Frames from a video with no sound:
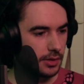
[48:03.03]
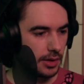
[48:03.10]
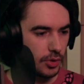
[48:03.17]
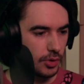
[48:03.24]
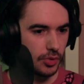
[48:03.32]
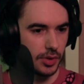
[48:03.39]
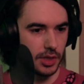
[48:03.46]
I'm
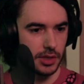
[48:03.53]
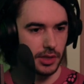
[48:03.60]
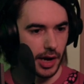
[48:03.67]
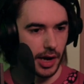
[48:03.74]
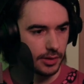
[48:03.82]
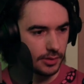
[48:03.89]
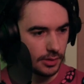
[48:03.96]
working with a
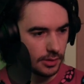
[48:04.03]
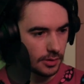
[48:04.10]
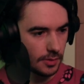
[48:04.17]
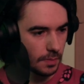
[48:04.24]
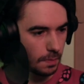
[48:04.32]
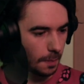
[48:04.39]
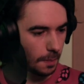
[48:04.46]
scientist.
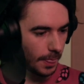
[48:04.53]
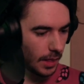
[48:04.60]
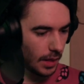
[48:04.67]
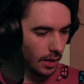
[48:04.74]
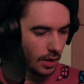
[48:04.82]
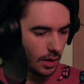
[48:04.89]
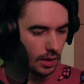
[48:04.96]

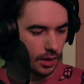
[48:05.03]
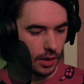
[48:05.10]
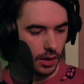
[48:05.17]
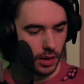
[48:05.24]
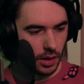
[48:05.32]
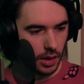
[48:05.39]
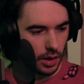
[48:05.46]

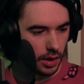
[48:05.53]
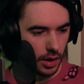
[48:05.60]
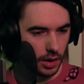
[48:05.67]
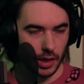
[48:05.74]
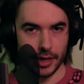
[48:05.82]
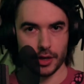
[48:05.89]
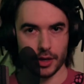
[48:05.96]
And
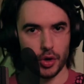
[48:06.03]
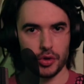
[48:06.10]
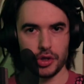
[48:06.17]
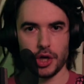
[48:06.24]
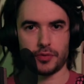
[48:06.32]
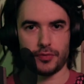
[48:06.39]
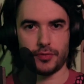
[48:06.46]
I can
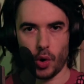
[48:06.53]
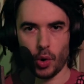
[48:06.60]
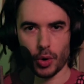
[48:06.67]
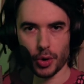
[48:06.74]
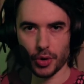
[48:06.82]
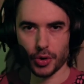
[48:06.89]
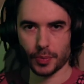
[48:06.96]
only
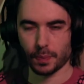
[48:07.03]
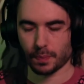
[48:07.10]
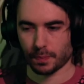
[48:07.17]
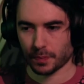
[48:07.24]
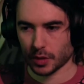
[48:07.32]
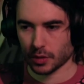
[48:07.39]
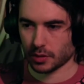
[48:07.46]
afford
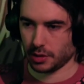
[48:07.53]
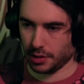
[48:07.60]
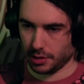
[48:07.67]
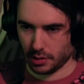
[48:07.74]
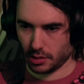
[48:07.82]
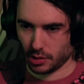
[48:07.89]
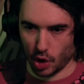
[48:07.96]

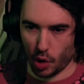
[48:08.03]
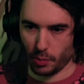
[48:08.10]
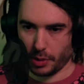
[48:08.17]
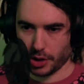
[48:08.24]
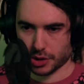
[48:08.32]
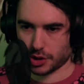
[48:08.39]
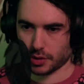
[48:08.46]
so
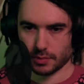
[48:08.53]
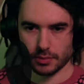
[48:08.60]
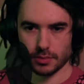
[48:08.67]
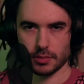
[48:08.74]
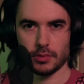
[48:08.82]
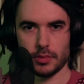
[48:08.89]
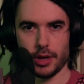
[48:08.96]
much.
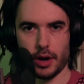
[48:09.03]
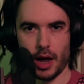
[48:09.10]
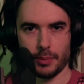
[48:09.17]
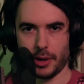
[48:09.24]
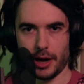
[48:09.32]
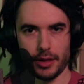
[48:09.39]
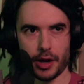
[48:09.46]
You know, I'm
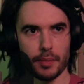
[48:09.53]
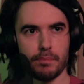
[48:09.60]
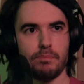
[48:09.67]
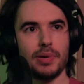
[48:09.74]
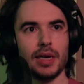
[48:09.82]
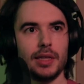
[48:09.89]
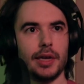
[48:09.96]
not like a
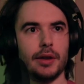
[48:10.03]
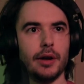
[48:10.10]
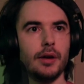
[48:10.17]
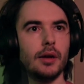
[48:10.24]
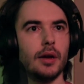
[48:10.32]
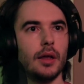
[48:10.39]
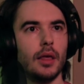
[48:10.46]

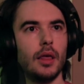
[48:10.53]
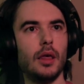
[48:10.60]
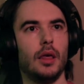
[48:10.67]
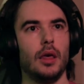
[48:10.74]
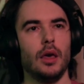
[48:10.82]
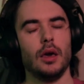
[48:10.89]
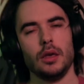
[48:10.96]
billionaire.
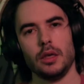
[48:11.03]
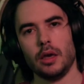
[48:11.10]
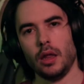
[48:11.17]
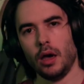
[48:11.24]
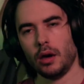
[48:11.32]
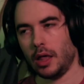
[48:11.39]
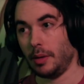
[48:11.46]
You
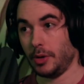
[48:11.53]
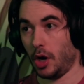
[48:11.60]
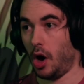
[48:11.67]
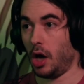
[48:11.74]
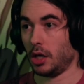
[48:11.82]
know, that'd be all.